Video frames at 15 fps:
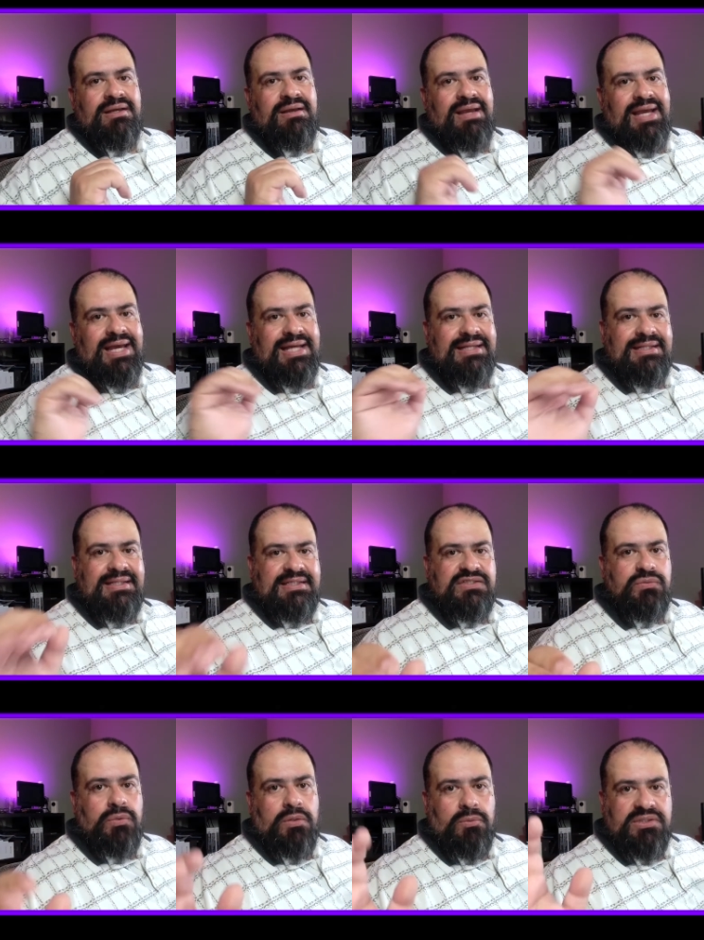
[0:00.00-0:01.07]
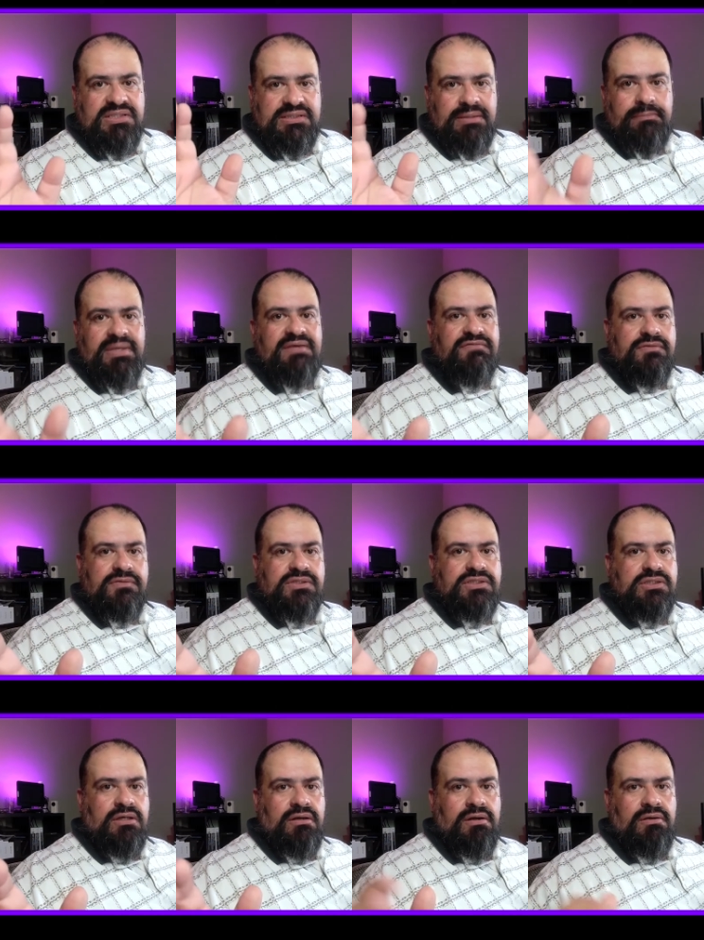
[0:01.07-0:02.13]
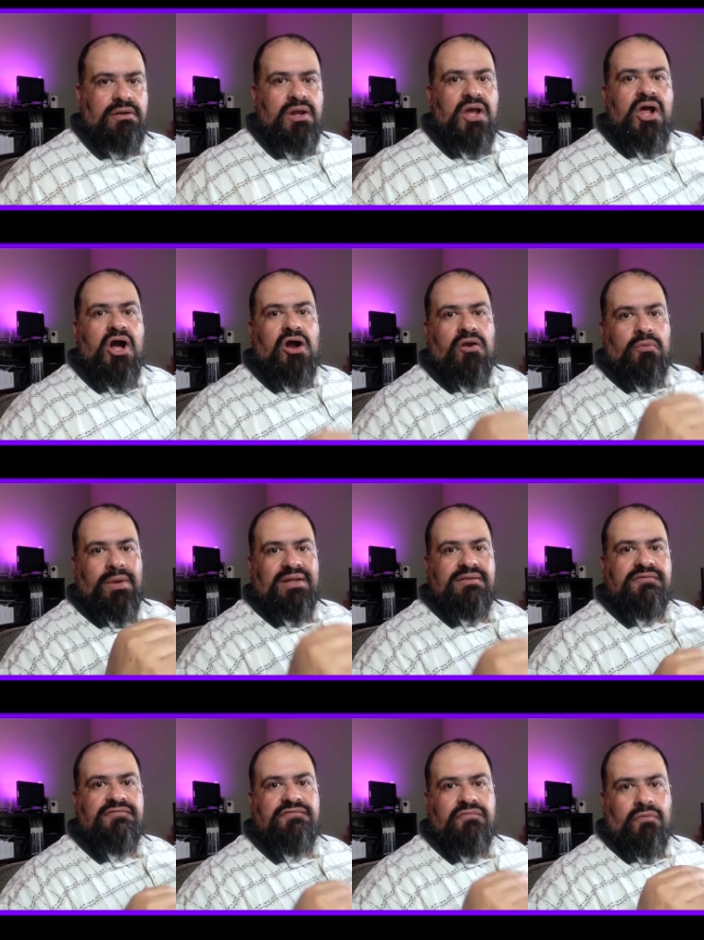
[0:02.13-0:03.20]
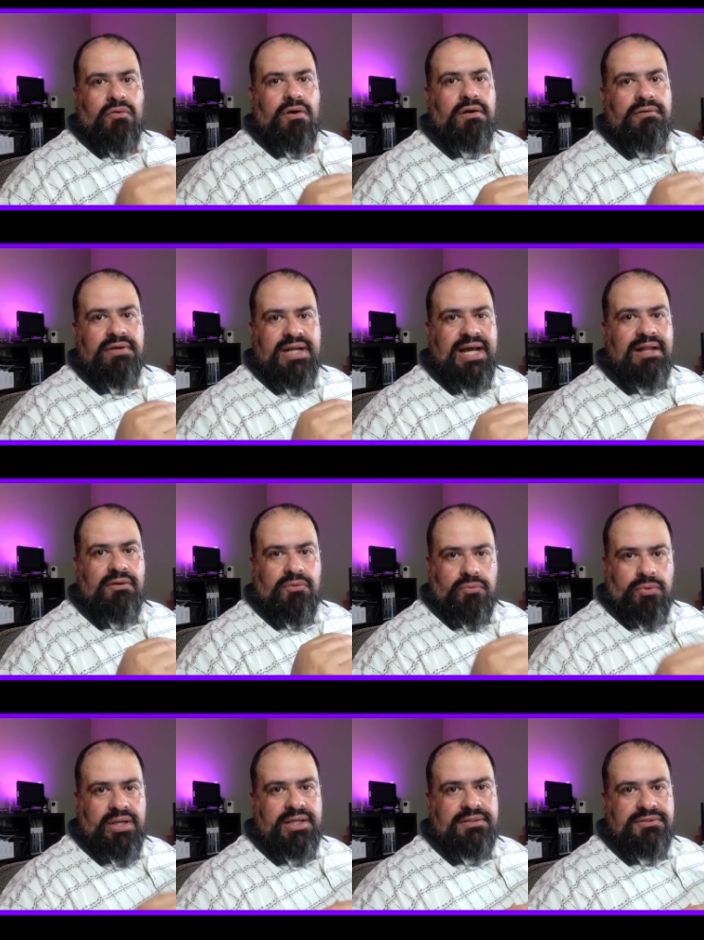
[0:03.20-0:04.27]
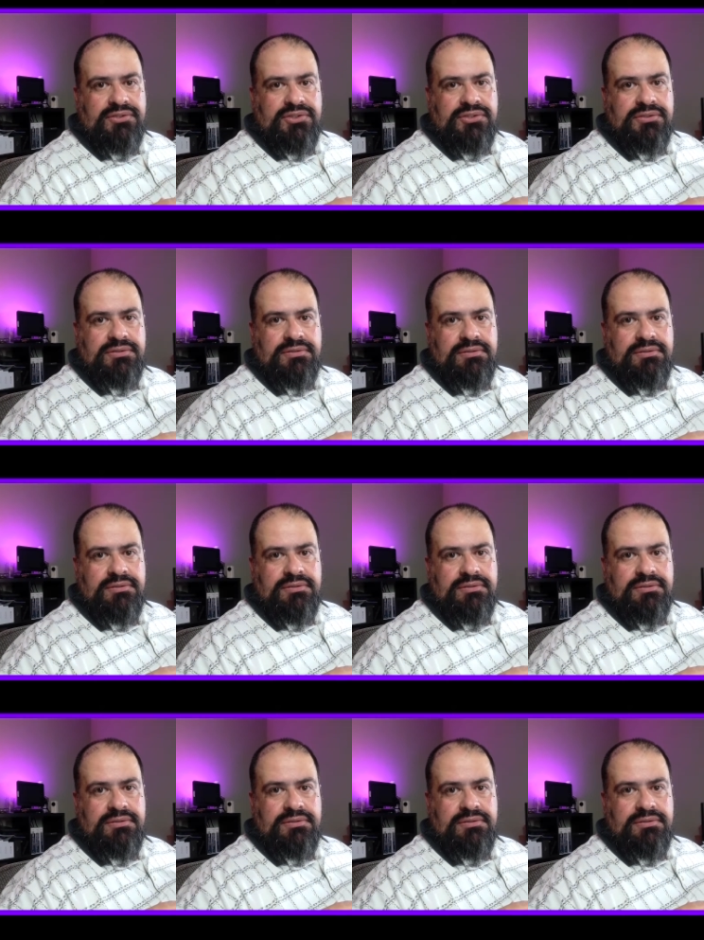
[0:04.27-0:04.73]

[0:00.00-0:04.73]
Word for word: and this one, which is a Mevo Start, are around the $400 range.